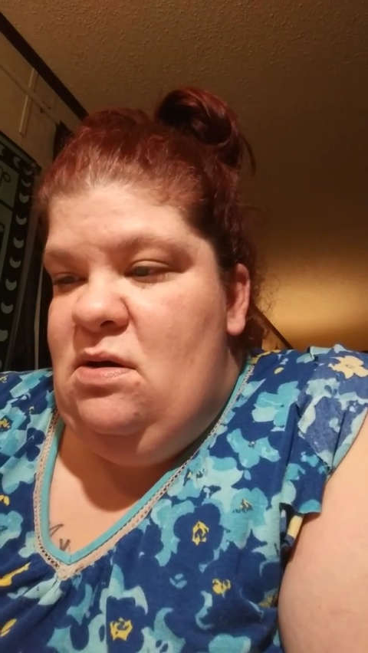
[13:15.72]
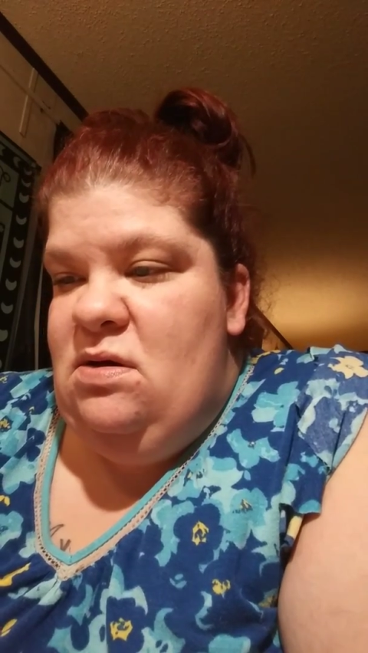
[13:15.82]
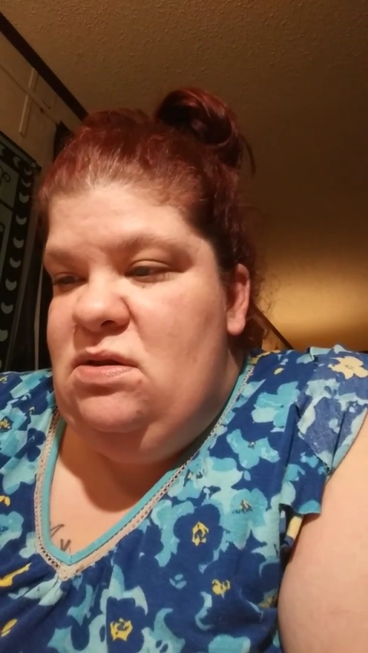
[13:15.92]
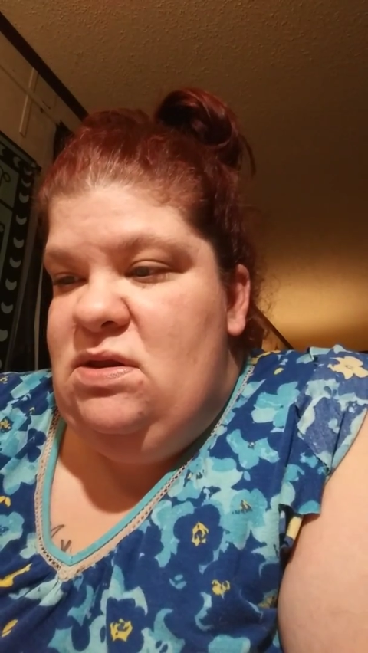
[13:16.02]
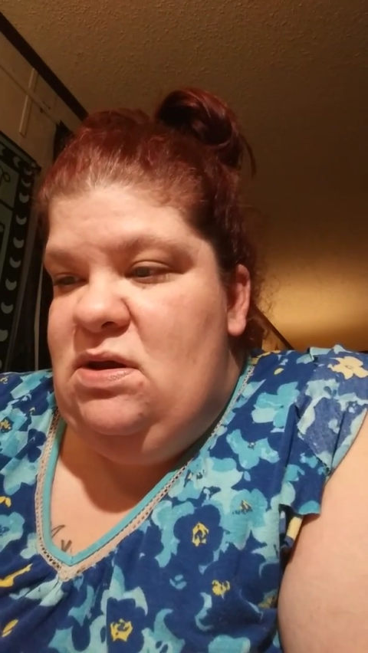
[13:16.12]

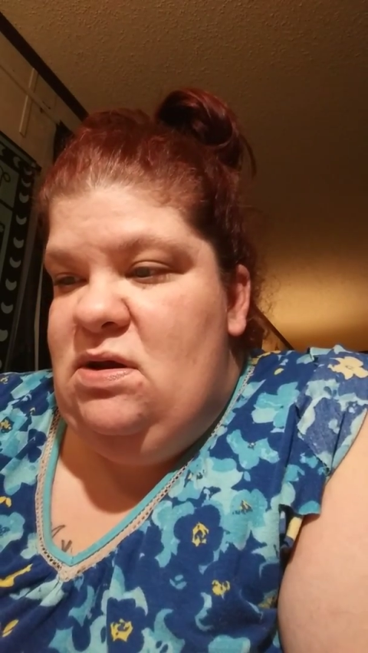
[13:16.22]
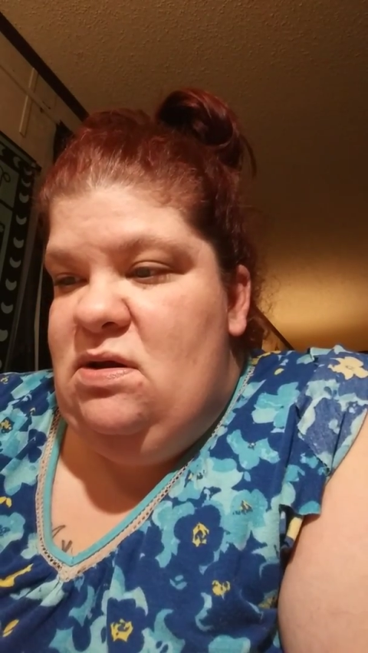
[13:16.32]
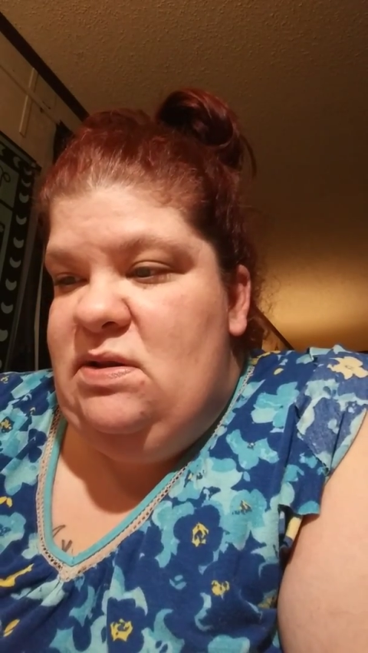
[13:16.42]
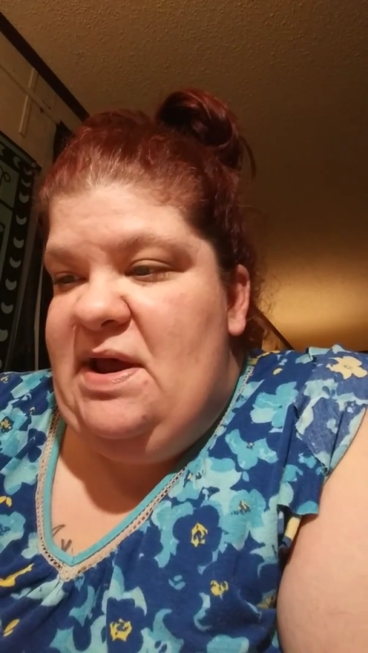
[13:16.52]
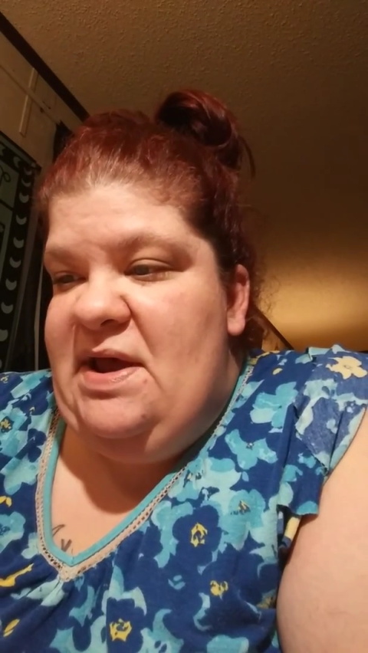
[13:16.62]

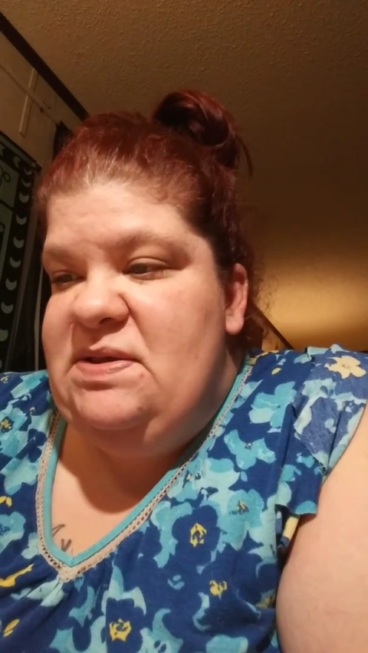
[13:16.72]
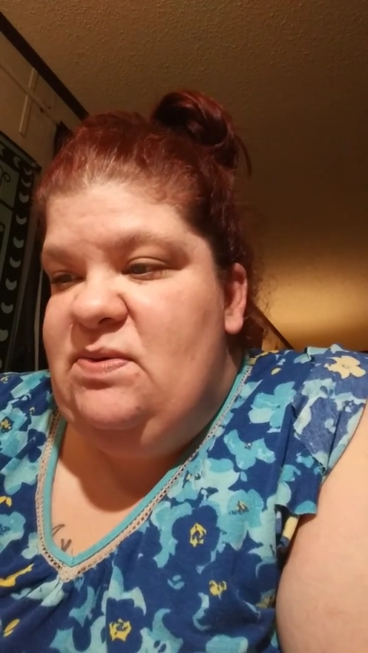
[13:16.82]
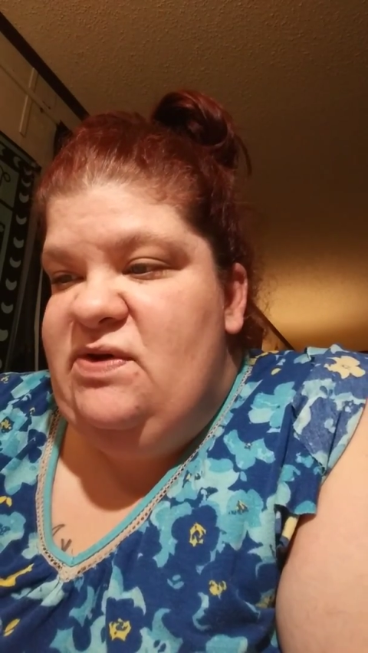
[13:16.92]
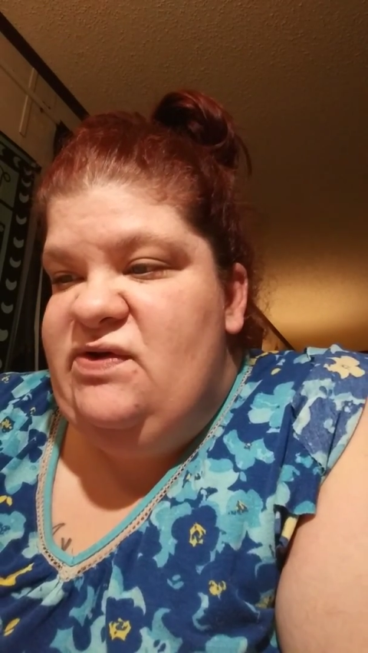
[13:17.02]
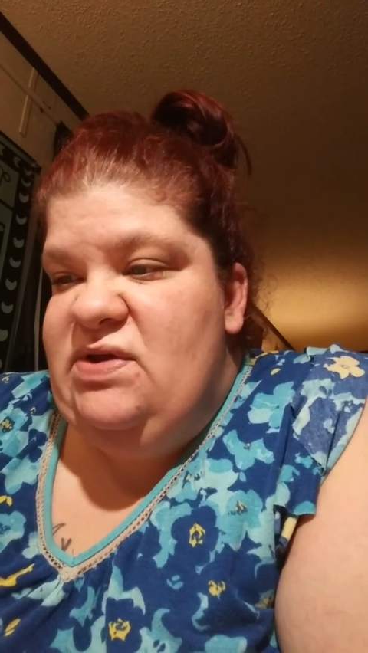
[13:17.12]
the last
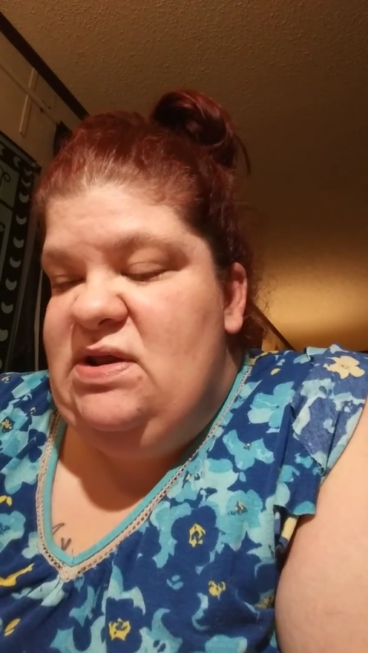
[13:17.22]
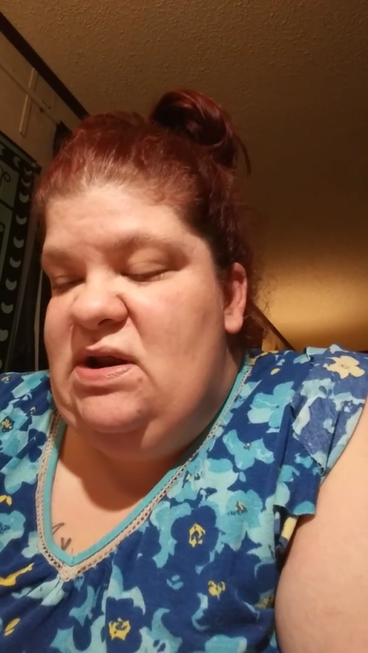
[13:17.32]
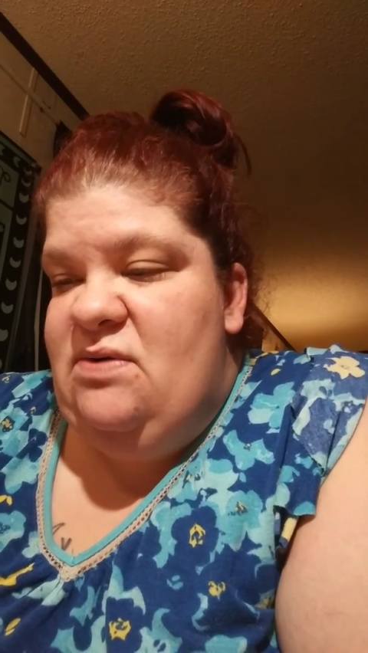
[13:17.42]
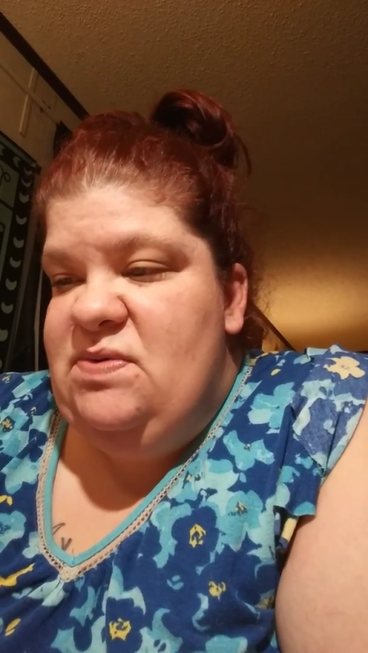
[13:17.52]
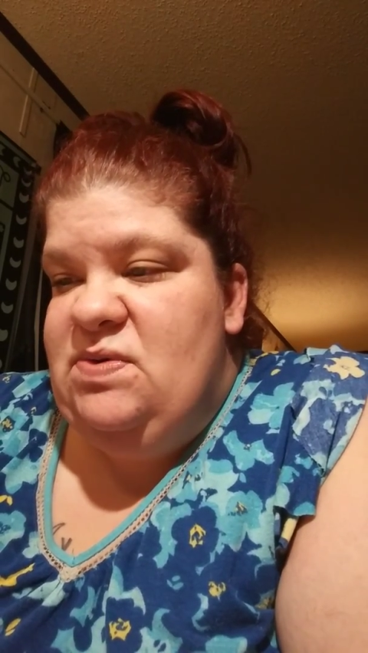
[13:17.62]
question that
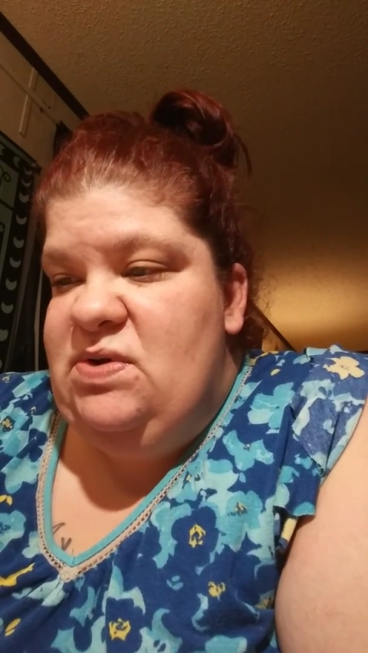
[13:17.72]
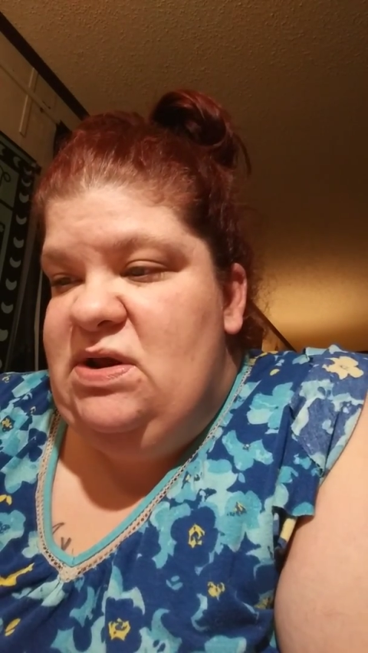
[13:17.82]
I was going